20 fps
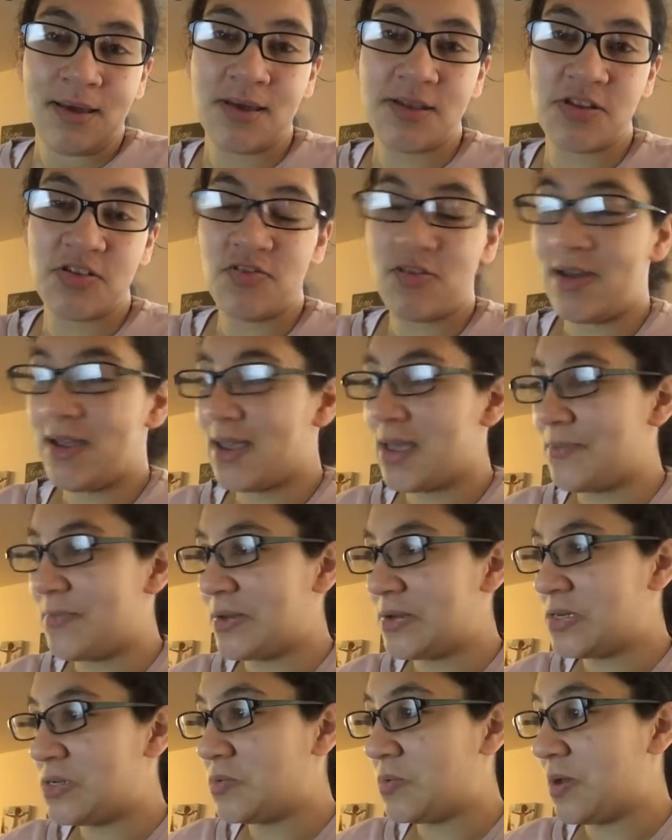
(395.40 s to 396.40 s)
try and get
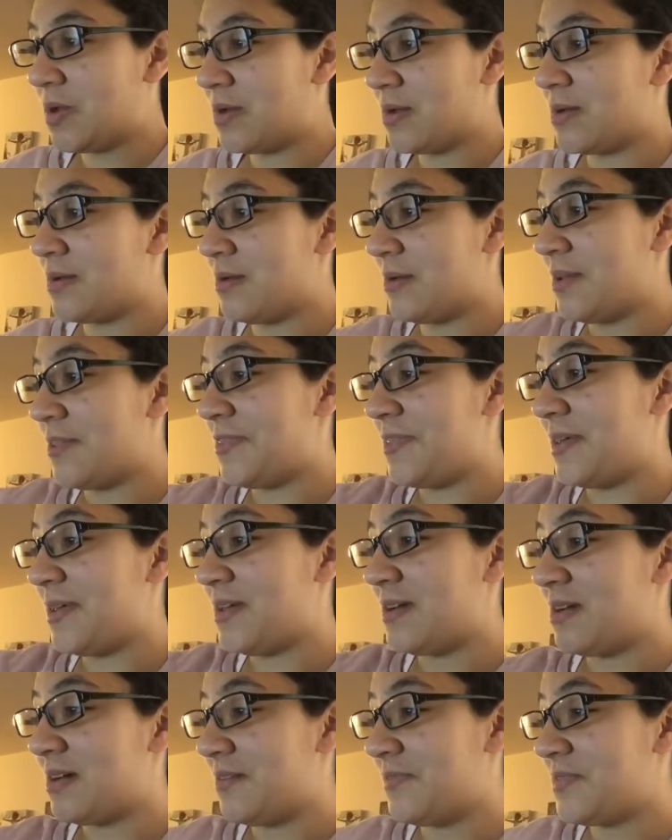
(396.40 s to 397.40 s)
back to work, I
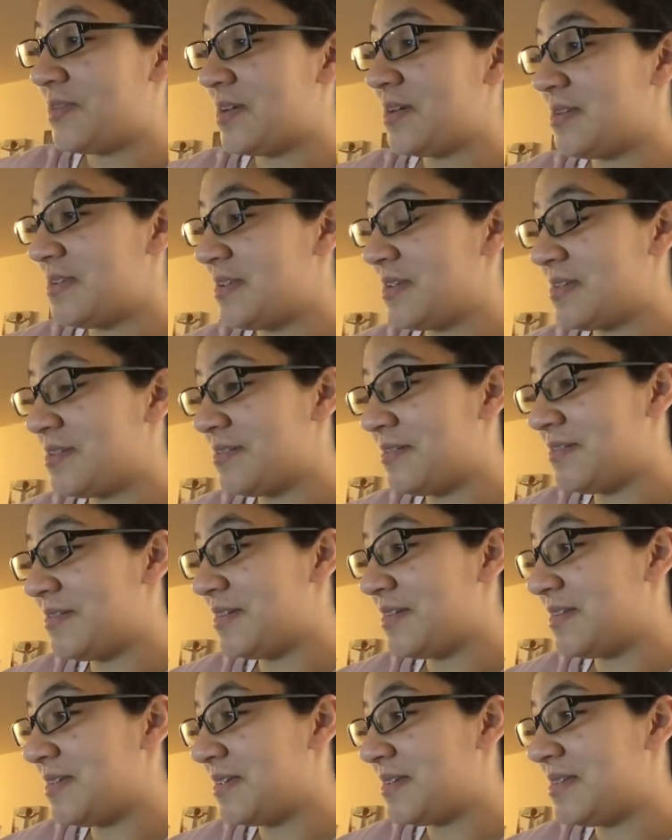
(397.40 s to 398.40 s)
think. I've done
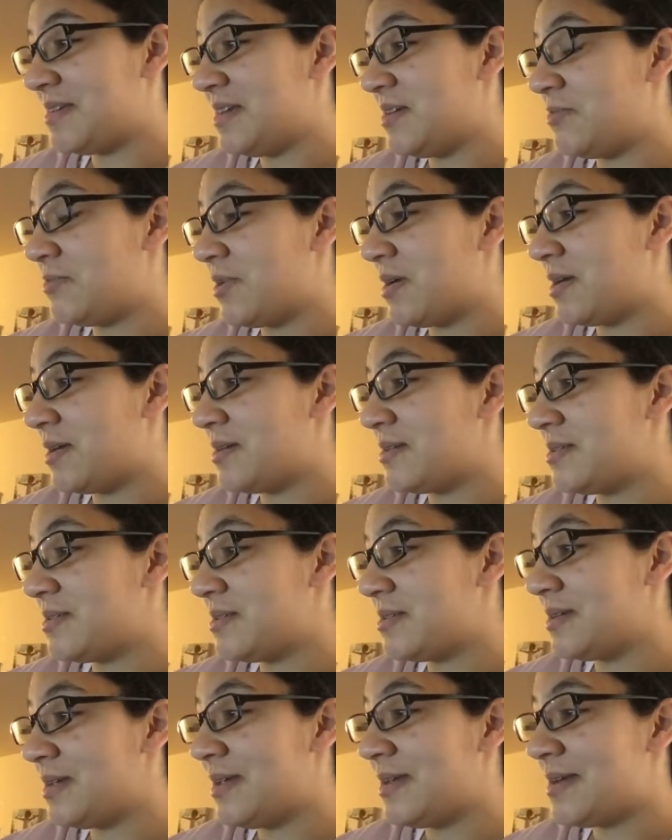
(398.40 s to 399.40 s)
616 words
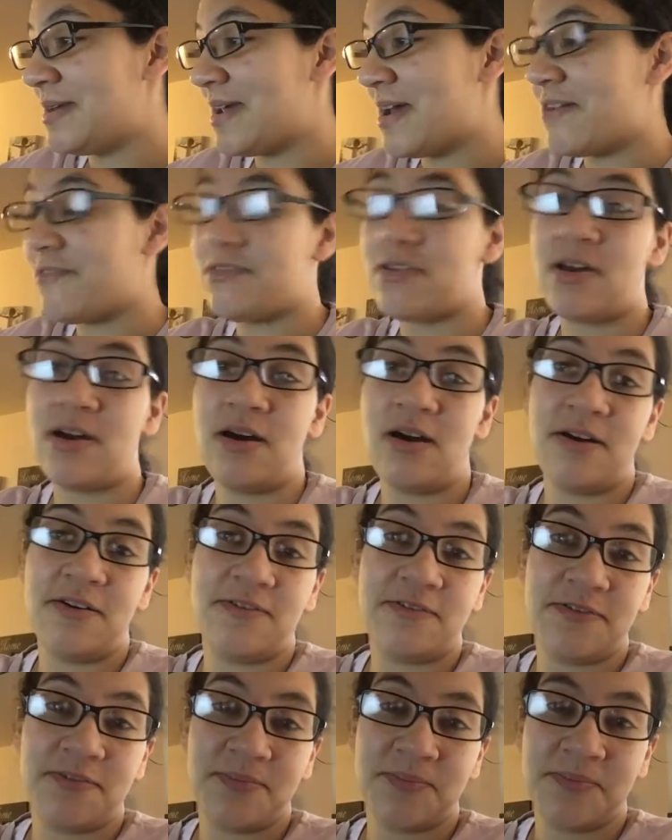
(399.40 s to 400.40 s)
in an hour and a half.